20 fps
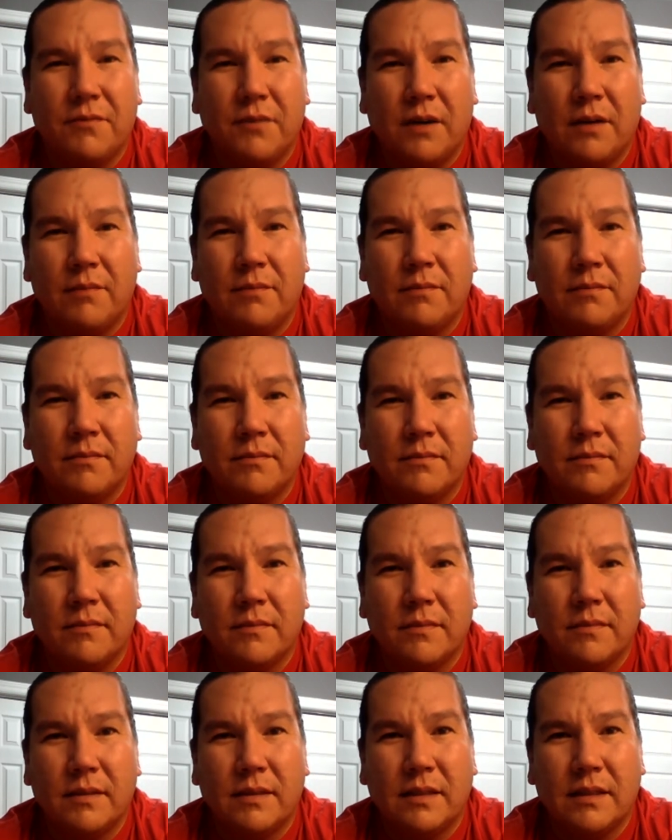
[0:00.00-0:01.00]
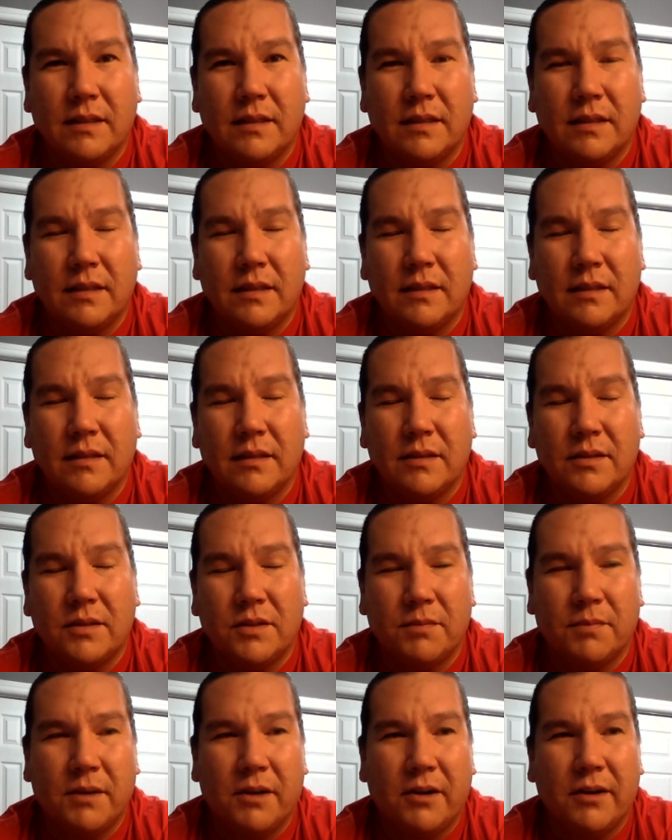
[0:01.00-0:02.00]
from the
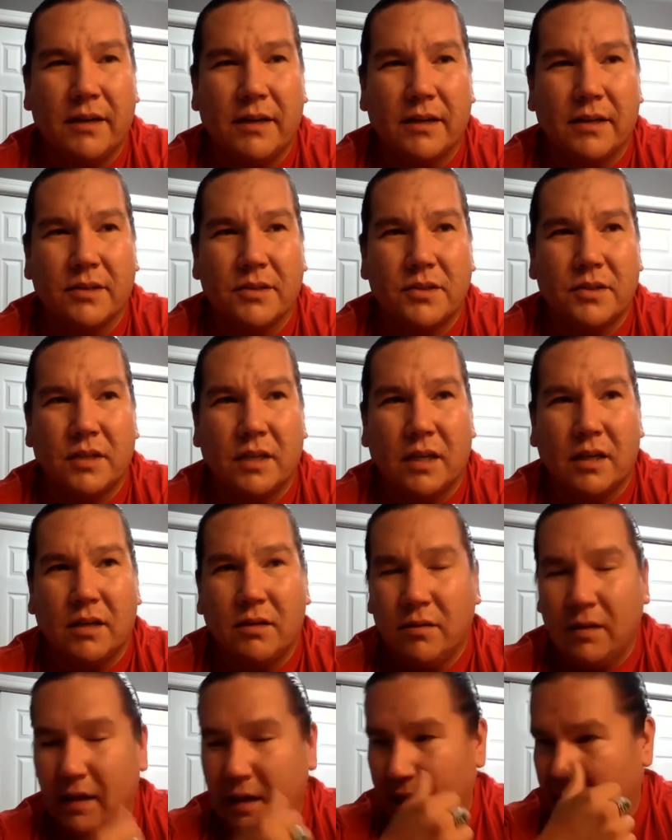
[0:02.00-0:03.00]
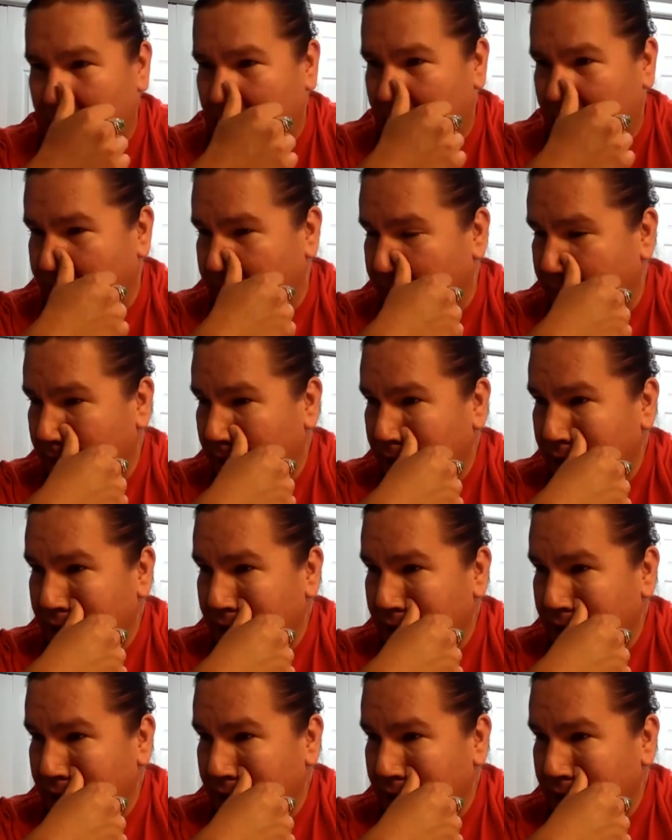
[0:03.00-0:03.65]
superiors, you know? Um,